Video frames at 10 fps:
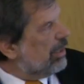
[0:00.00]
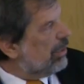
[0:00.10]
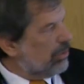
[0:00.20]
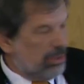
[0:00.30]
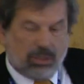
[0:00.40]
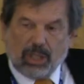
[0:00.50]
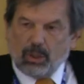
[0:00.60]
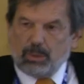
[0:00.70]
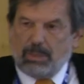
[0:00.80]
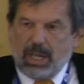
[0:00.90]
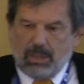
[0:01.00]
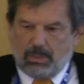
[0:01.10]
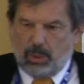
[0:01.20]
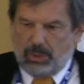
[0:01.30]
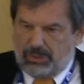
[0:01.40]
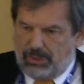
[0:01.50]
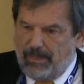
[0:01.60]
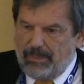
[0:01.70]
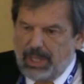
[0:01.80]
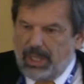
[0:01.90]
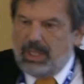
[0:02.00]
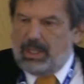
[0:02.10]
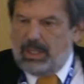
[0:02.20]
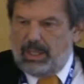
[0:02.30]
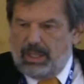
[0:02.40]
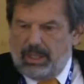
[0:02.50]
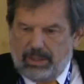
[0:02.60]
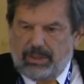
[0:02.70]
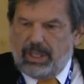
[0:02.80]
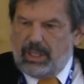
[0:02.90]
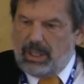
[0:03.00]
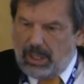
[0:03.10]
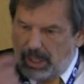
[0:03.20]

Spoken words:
These are not my words. The